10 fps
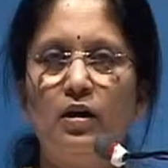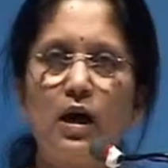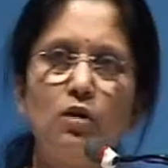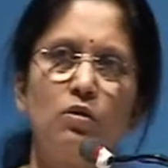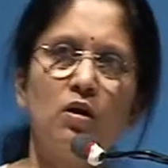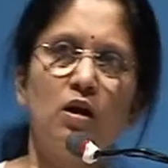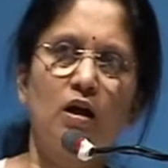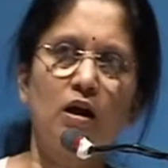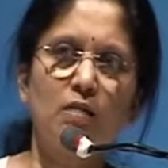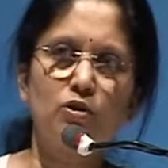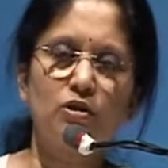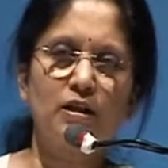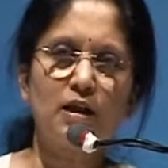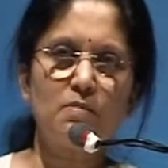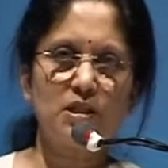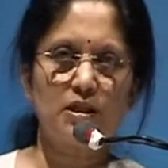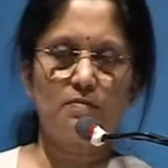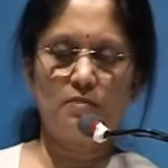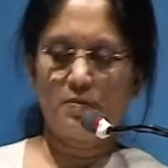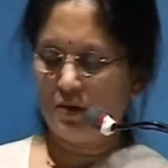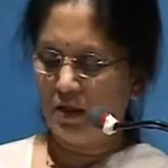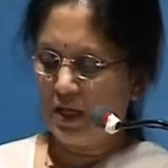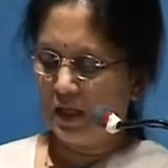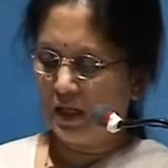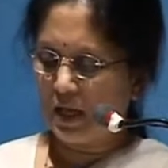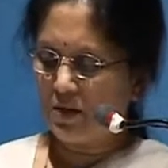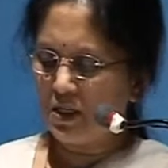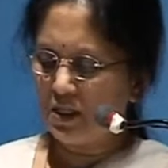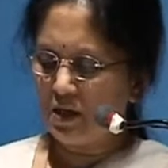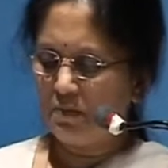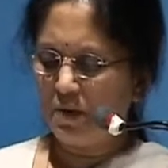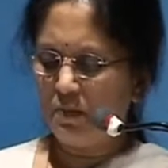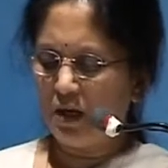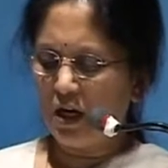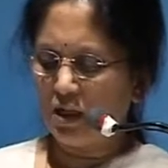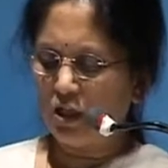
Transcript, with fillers: Now come to the tamasic people. The tamasic people are